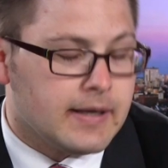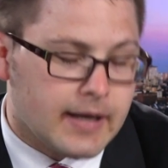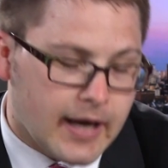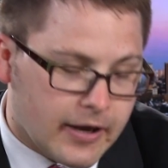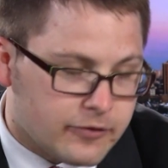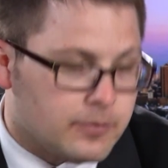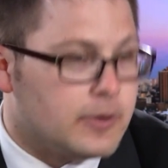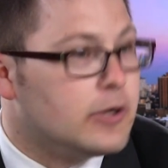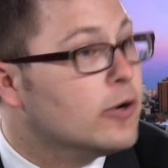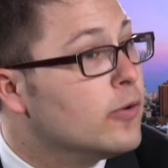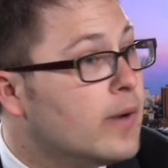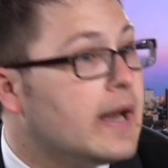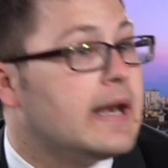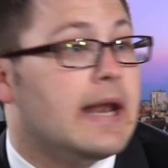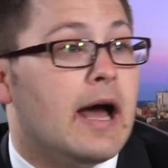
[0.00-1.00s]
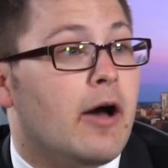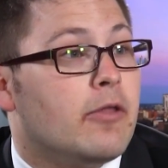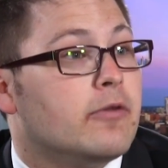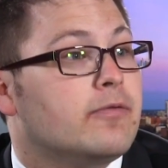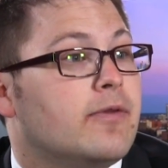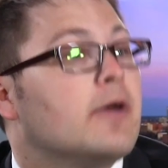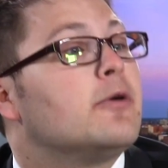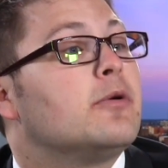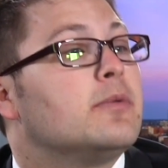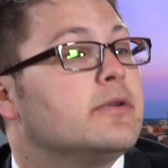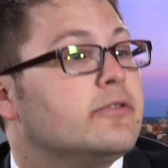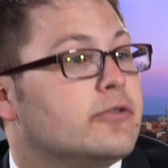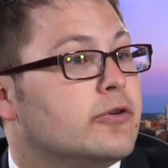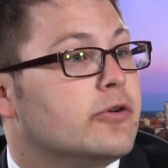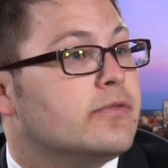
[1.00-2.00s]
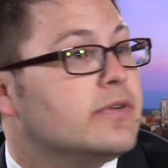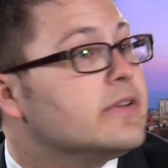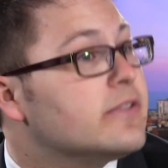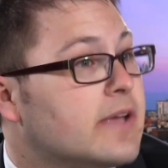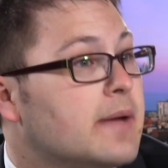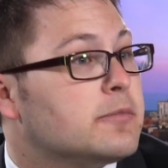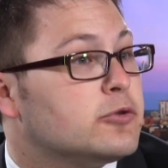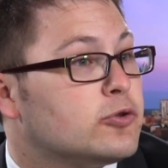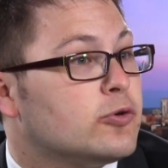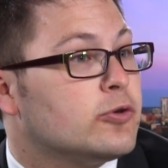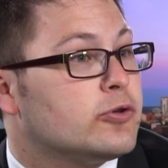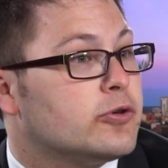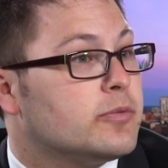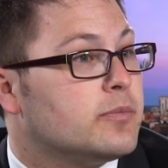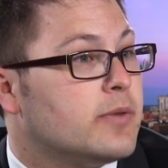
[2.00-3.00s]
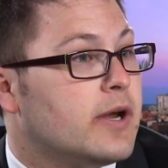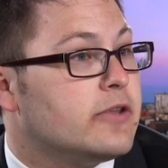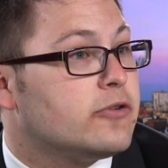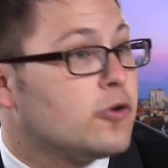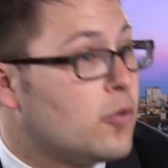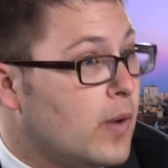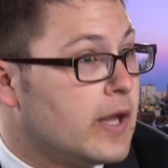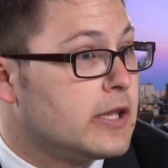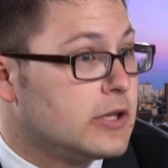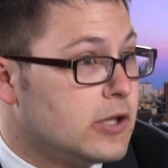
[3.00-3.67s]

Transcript: As we know right now, the Federal Reserve has kept short term rates quite